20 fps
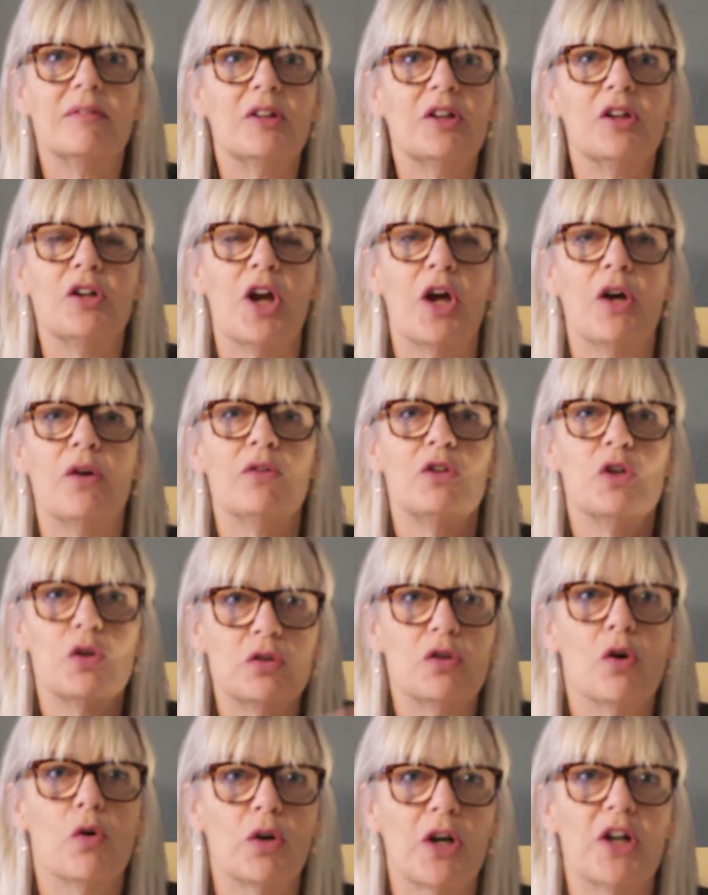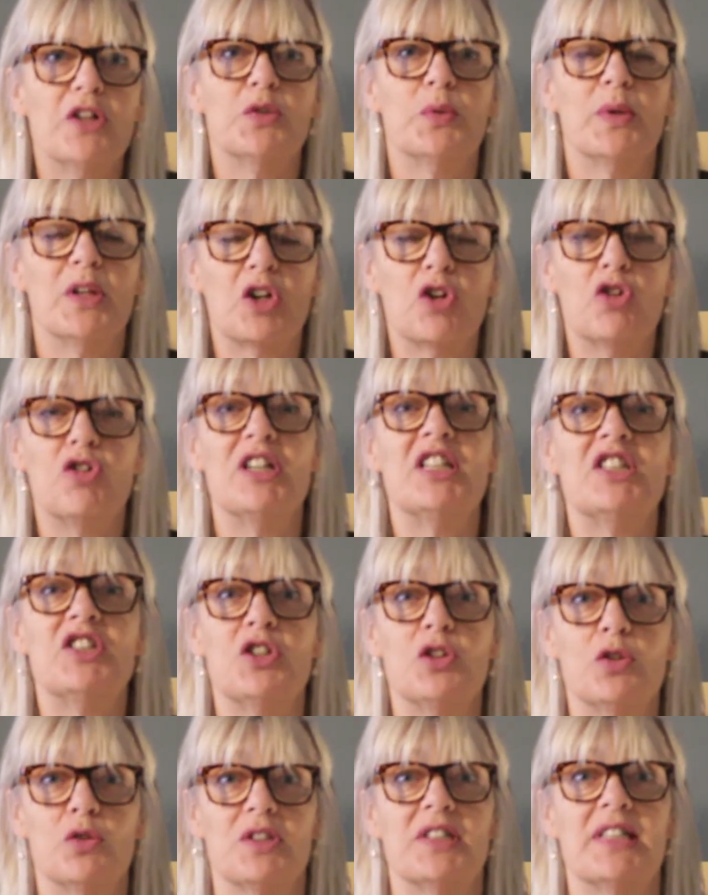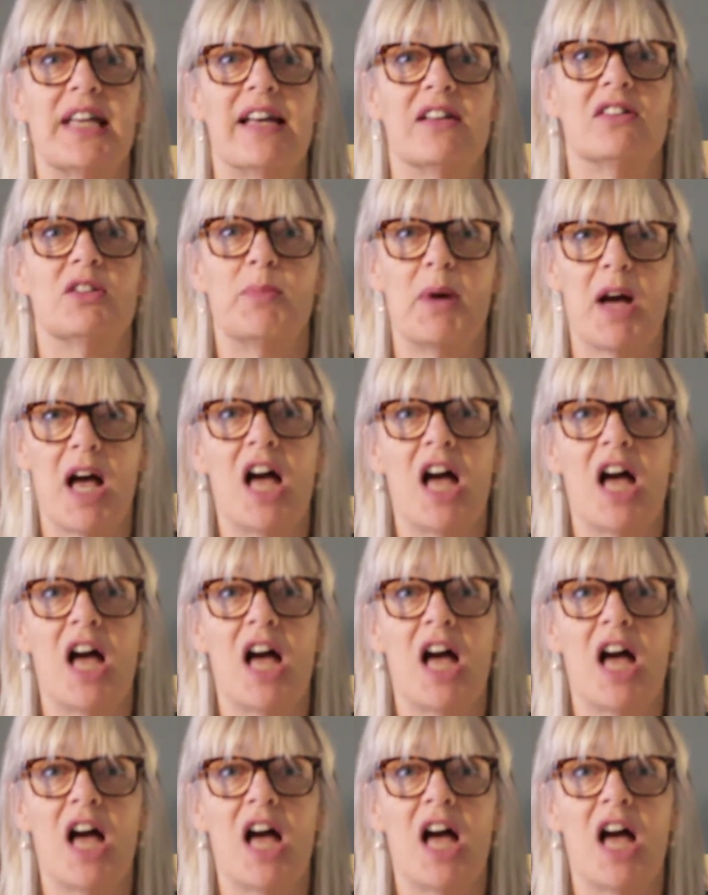you're going to increase your sales by